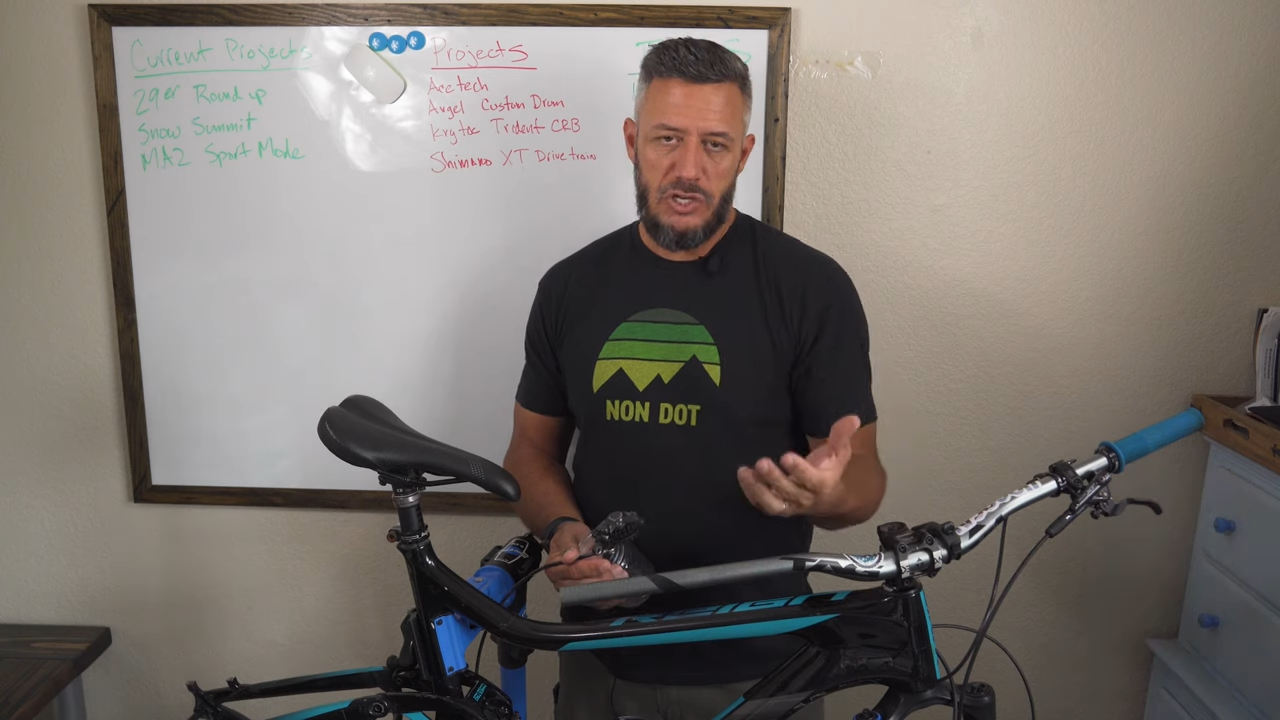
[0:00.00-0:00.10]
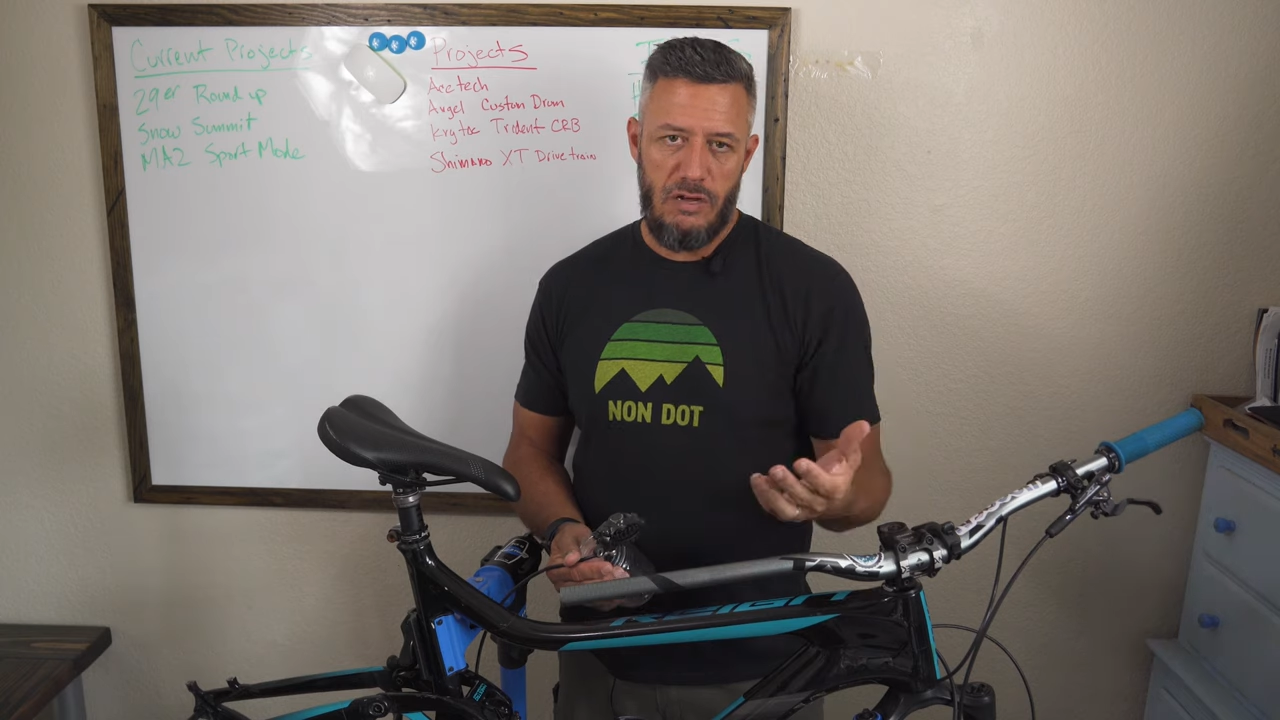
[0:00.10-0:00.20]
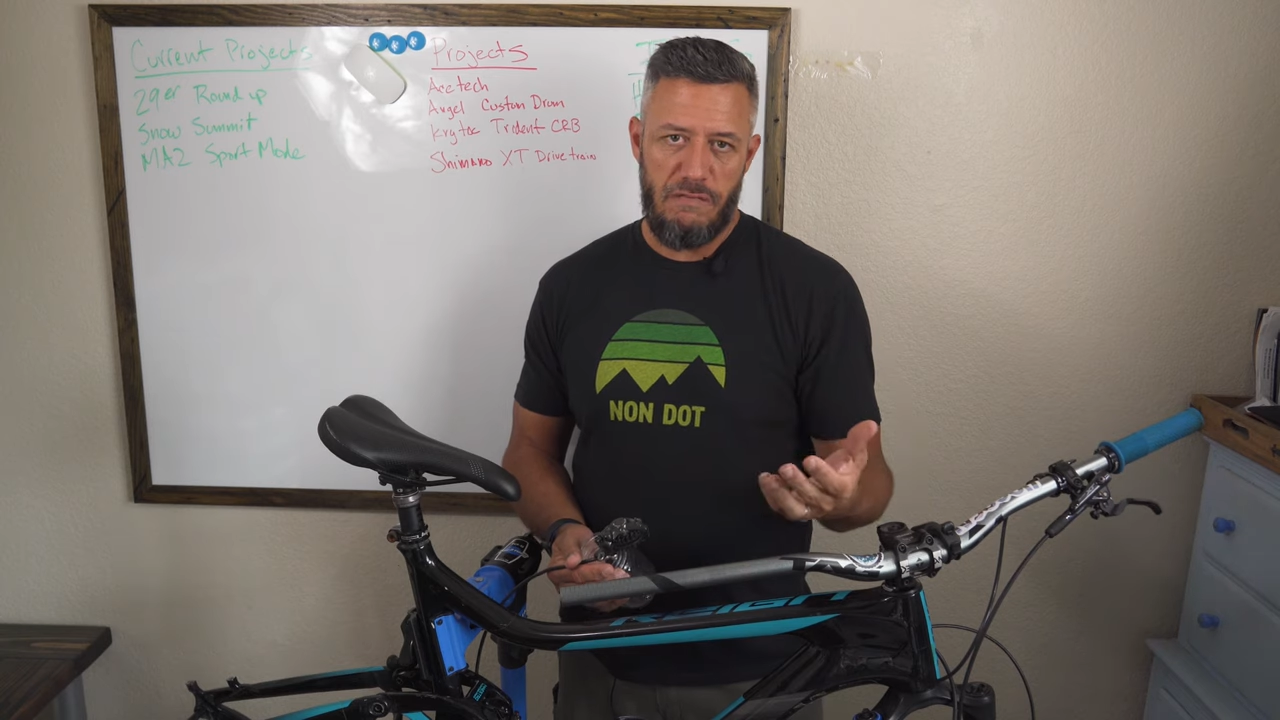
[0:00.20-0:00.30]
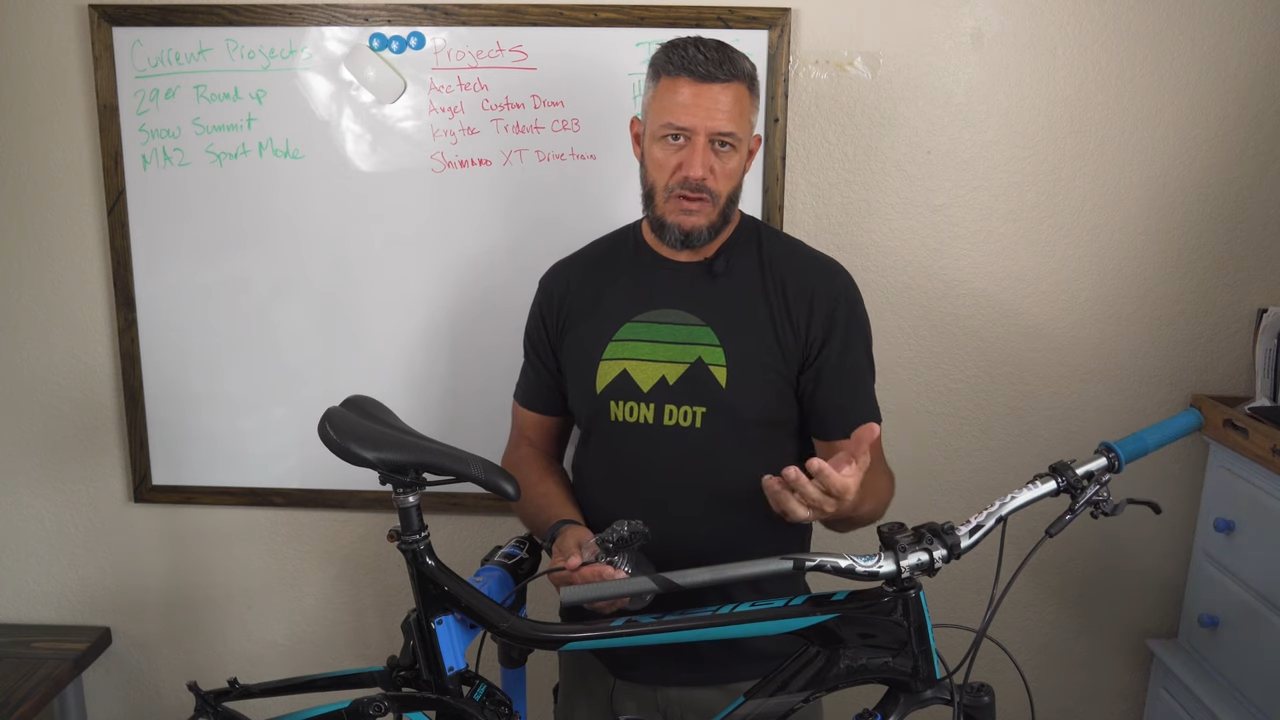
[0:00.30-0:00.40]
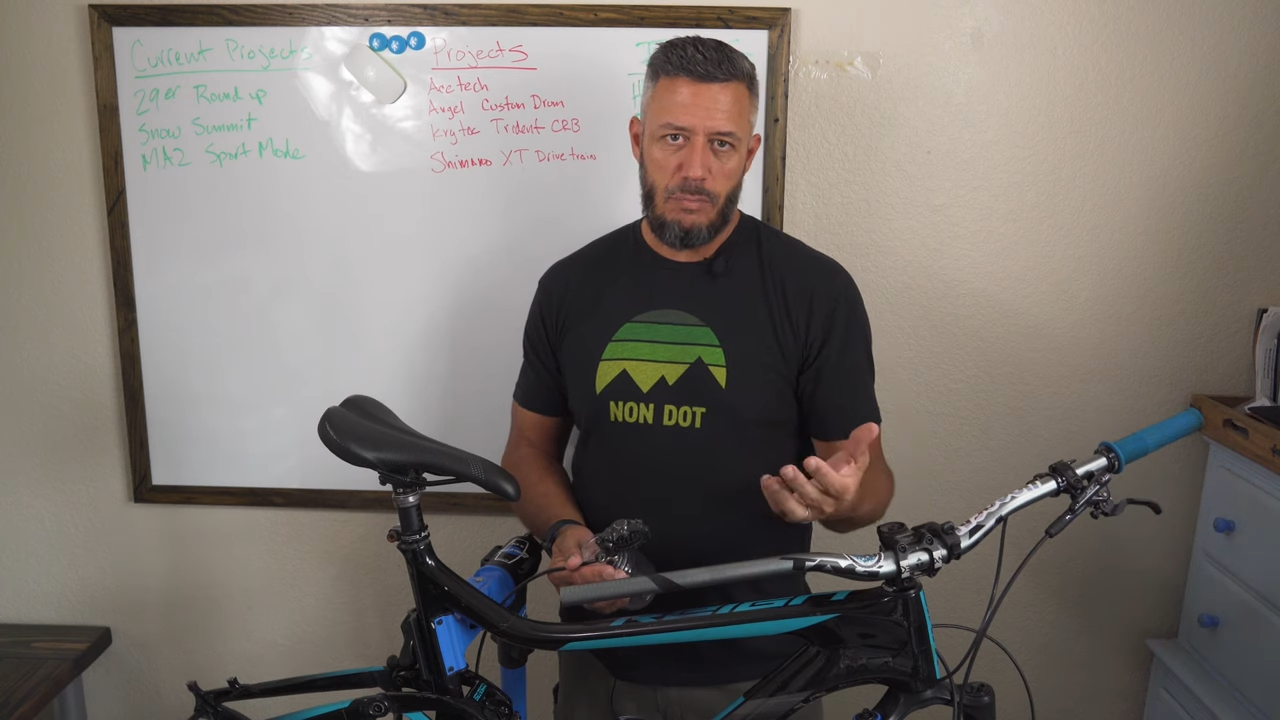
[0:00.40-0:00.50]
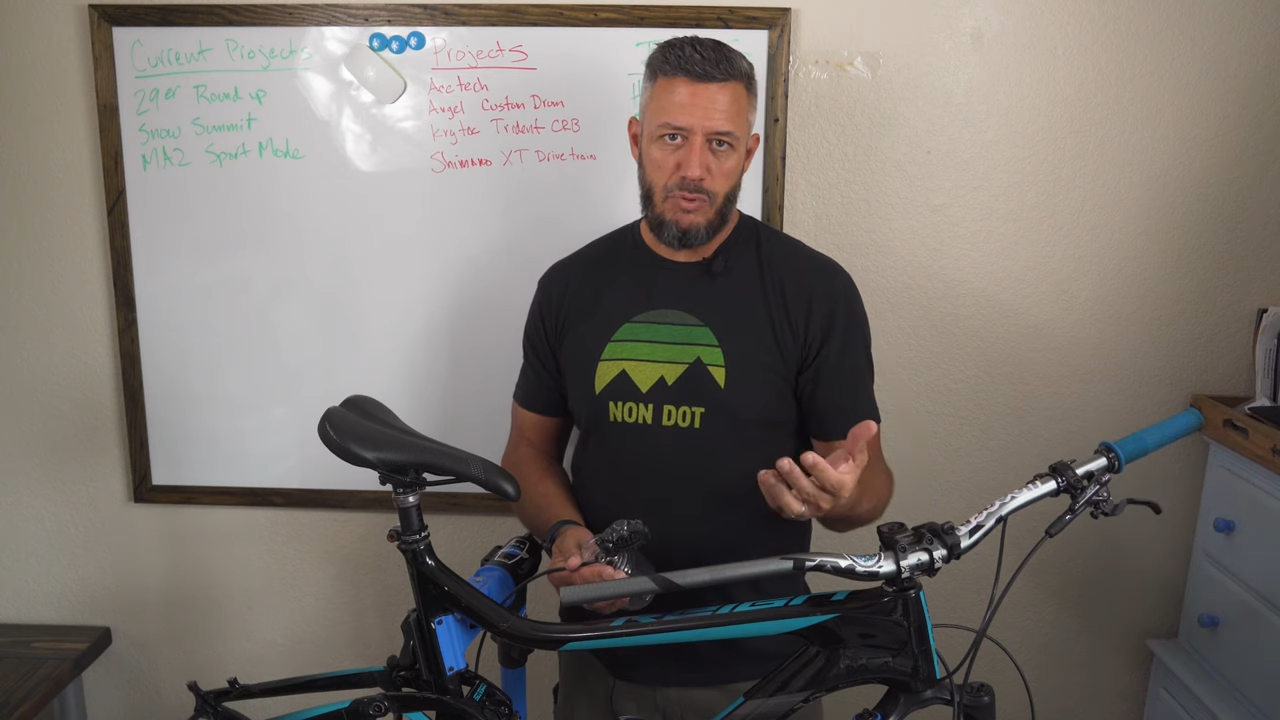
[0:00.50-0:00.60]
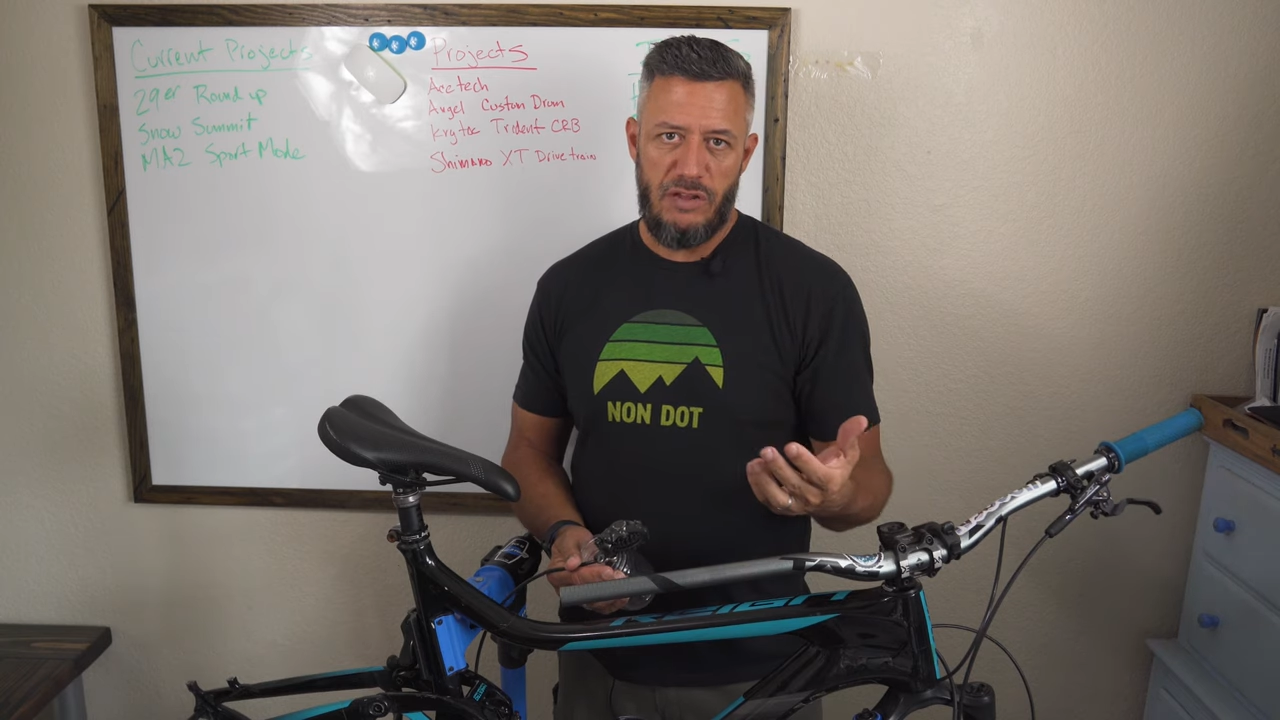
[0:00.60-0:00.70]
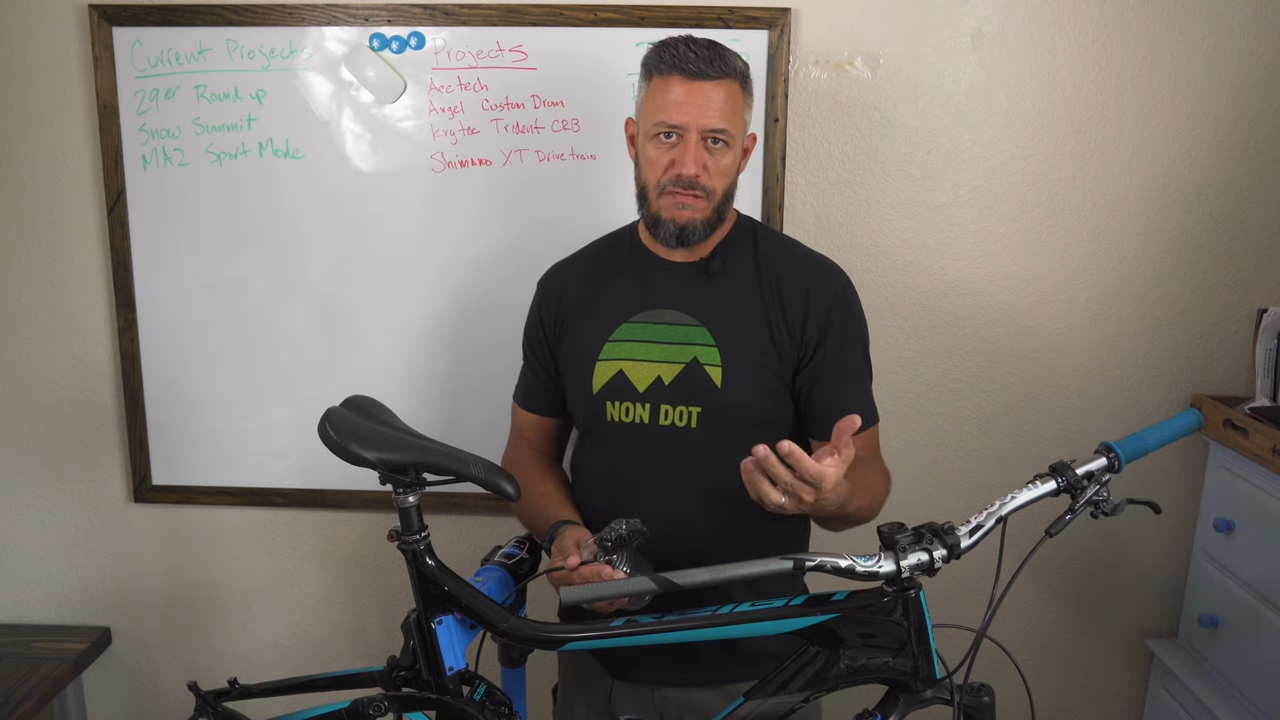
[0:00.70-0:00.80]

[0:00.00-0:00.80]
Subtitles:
of the brake